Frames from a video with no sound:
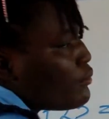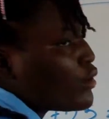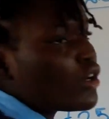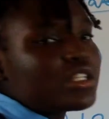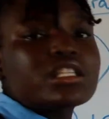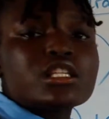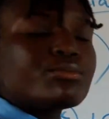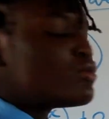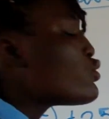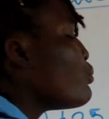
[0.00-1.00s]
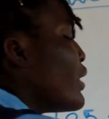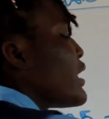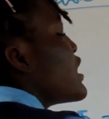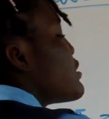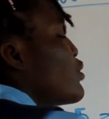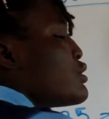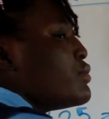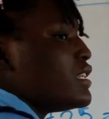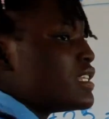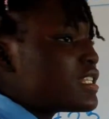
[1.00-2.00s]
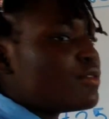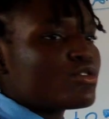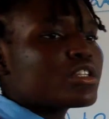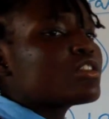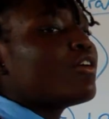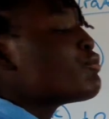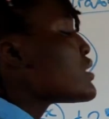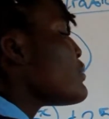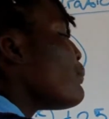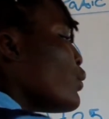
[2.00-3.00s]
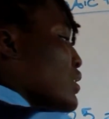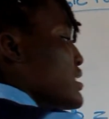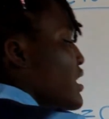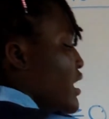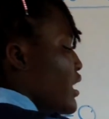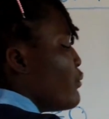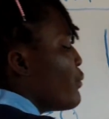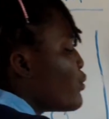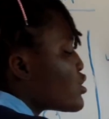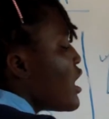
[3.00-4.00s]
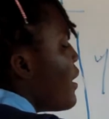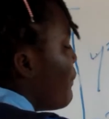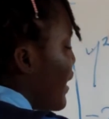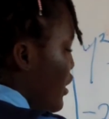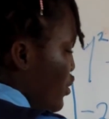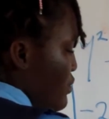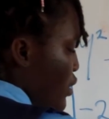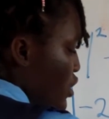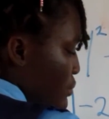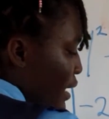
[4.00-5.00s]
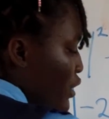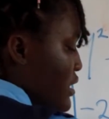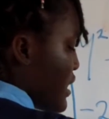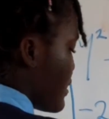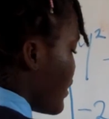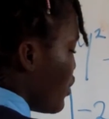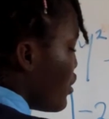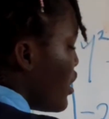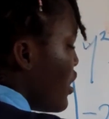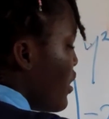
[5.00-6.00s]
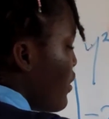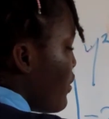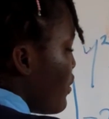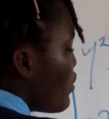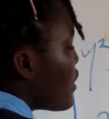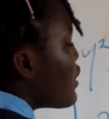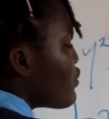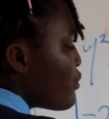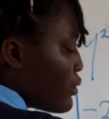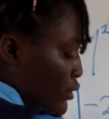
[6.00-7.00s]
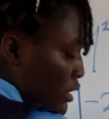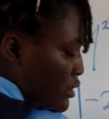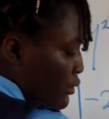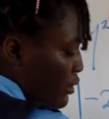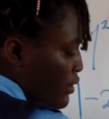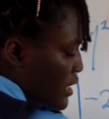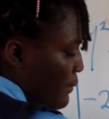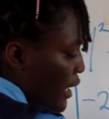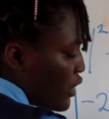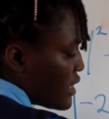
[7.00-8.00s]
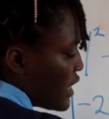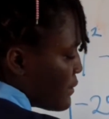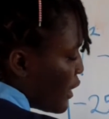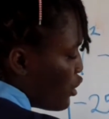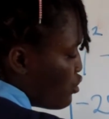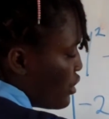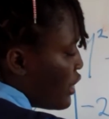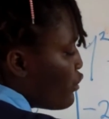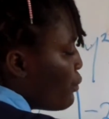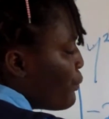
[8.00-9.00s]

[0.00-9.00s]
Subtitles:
Because these two brackets must be the same. So instead of putting plus here, you put minus, because minus times minus, because you say minus times minus to give you